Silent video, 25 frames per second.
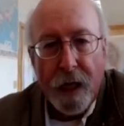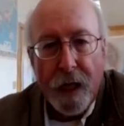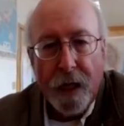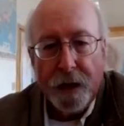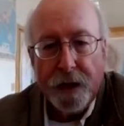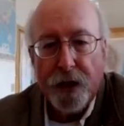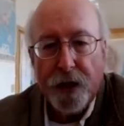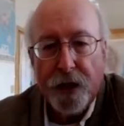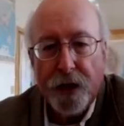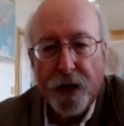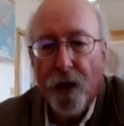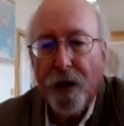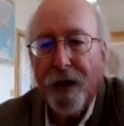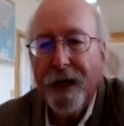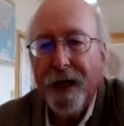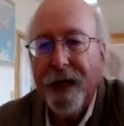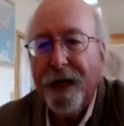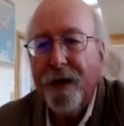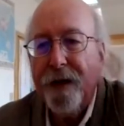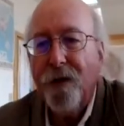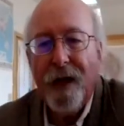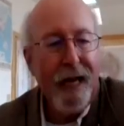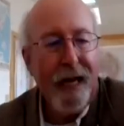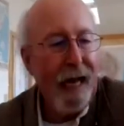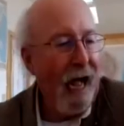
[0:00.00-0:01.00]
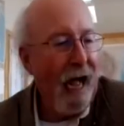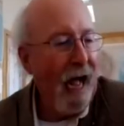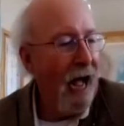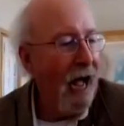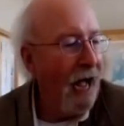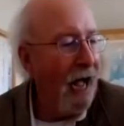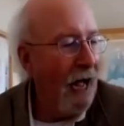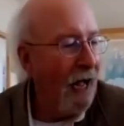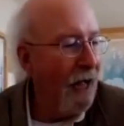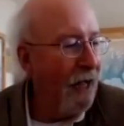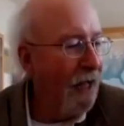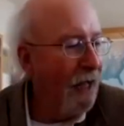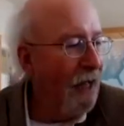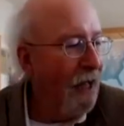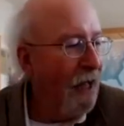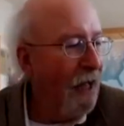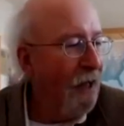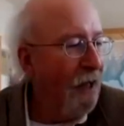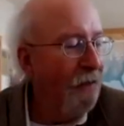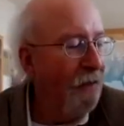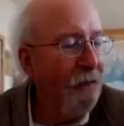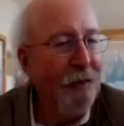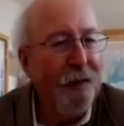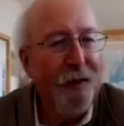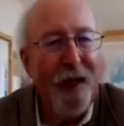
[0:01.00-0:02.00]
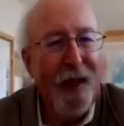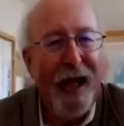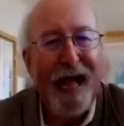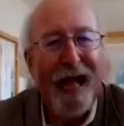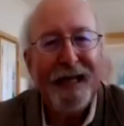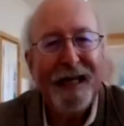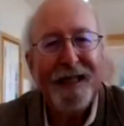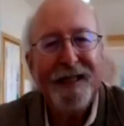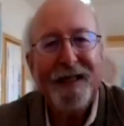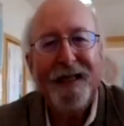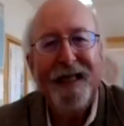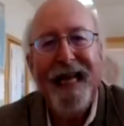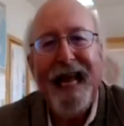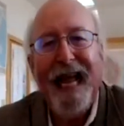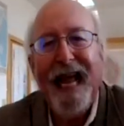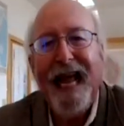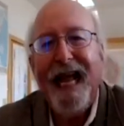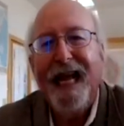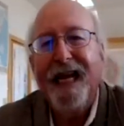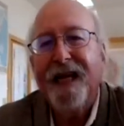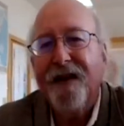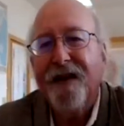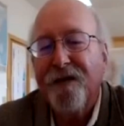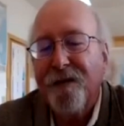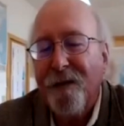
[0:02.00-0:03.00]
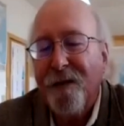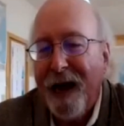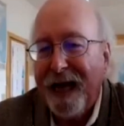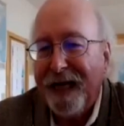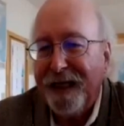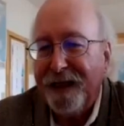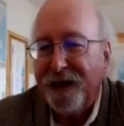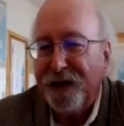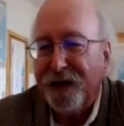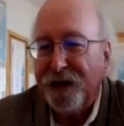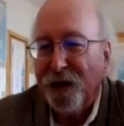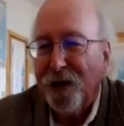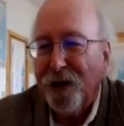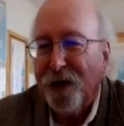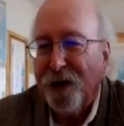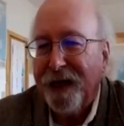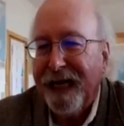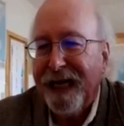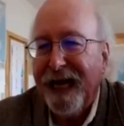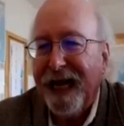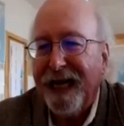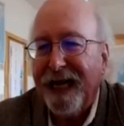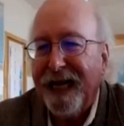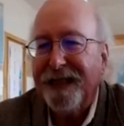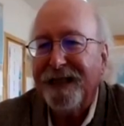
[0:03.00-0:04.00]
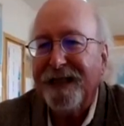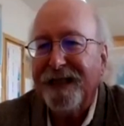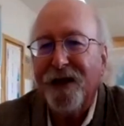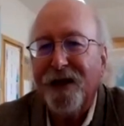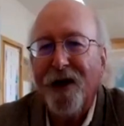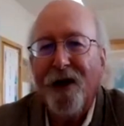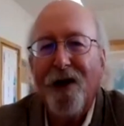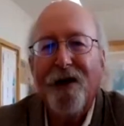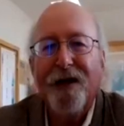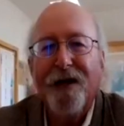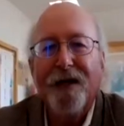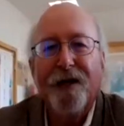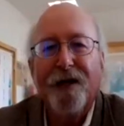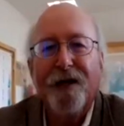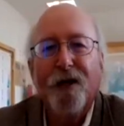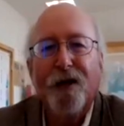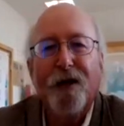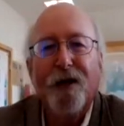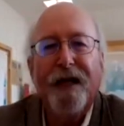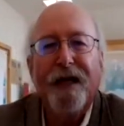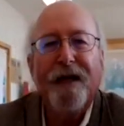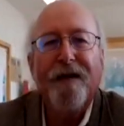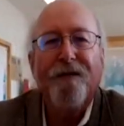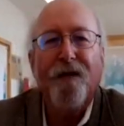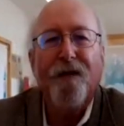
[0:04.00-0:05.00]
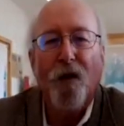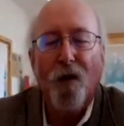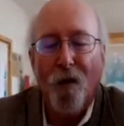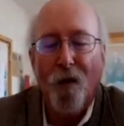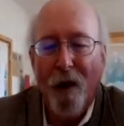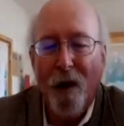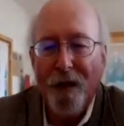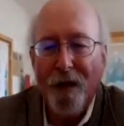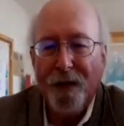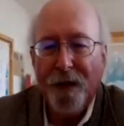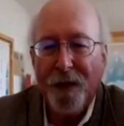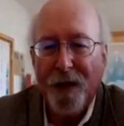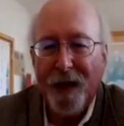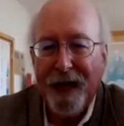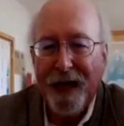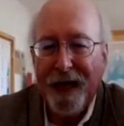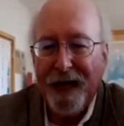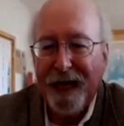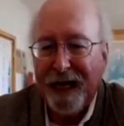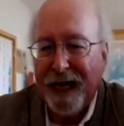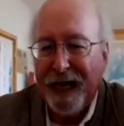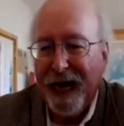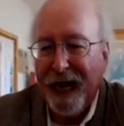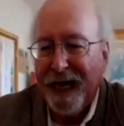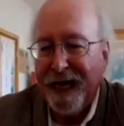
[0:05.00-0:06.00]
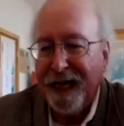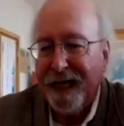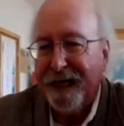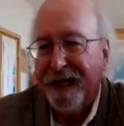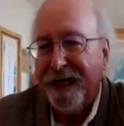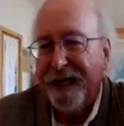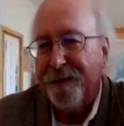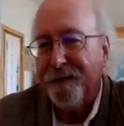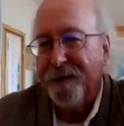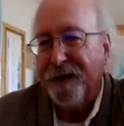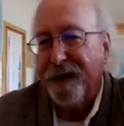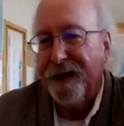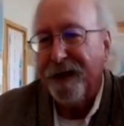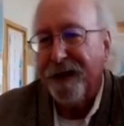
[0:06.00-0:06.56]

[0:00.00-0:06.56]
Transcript: So anyway, that's the end of my journey. I started looking for one thing and I ended up